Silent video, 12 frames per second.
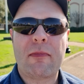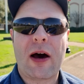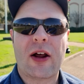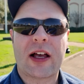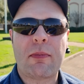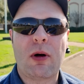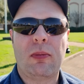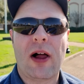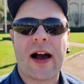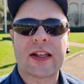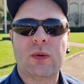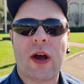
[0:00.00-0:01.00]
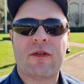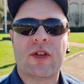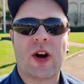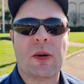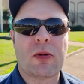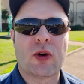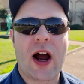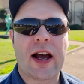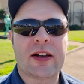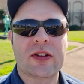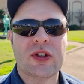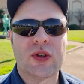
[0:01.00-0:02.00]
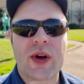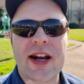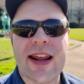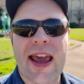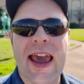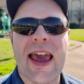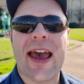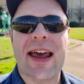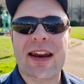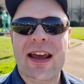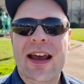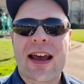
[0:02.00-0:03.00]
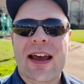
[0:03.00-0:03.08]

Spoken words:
about a couple blocks away from Crockett Street, and